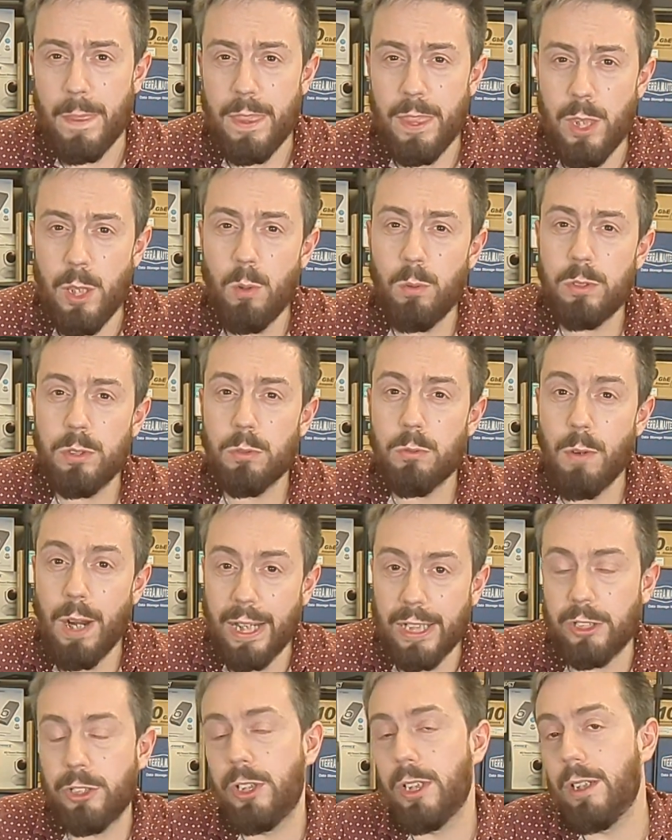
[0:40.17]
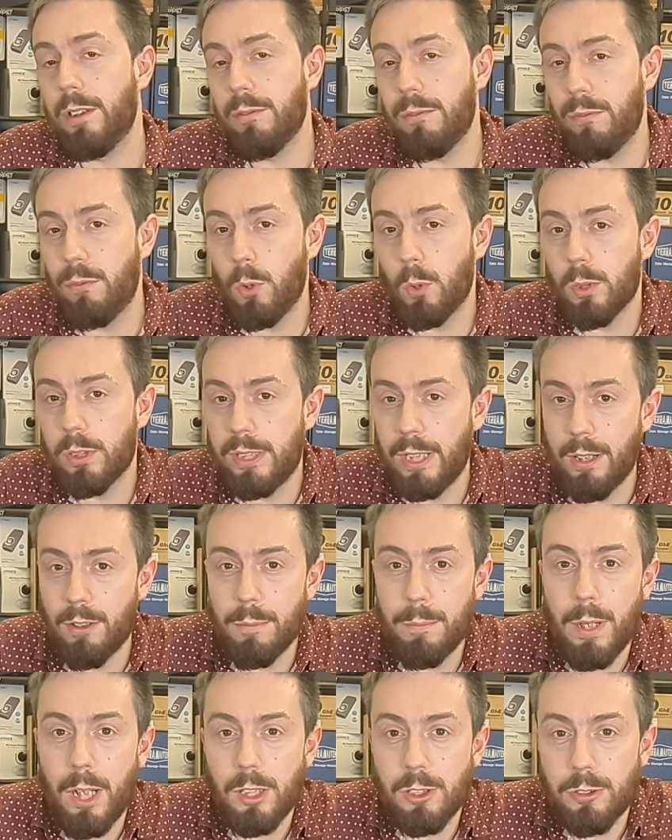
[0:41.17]
new direction for
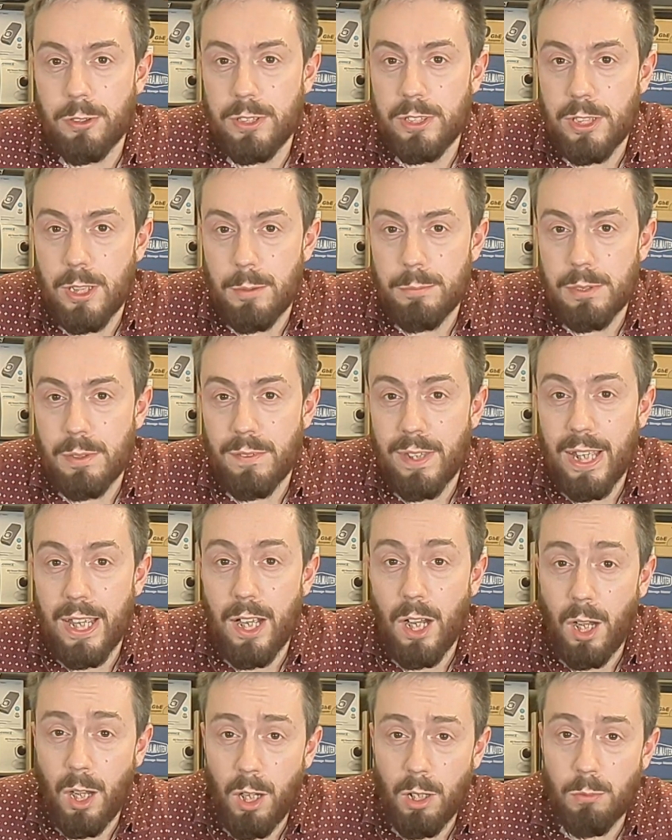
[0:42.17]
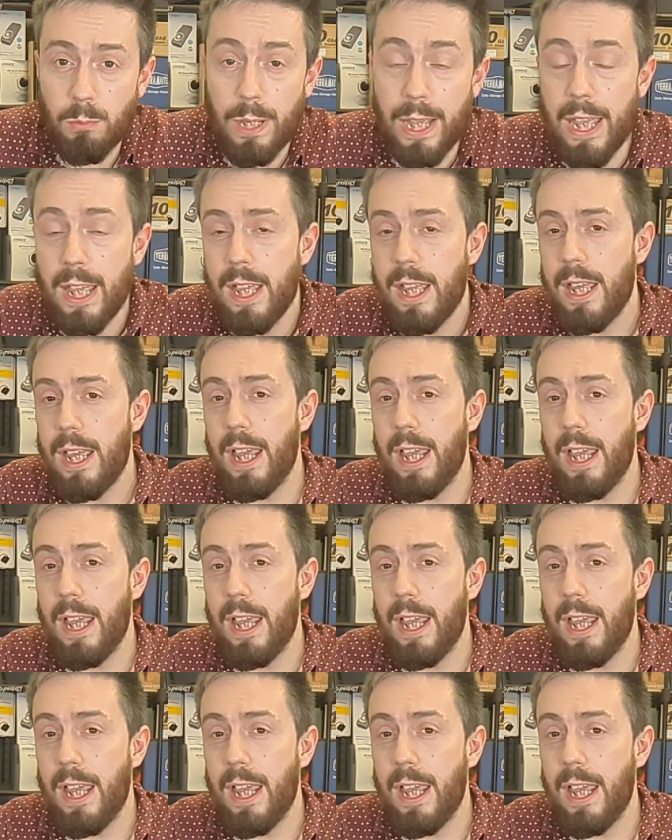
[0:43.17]
TerraMaster in terms of their hardware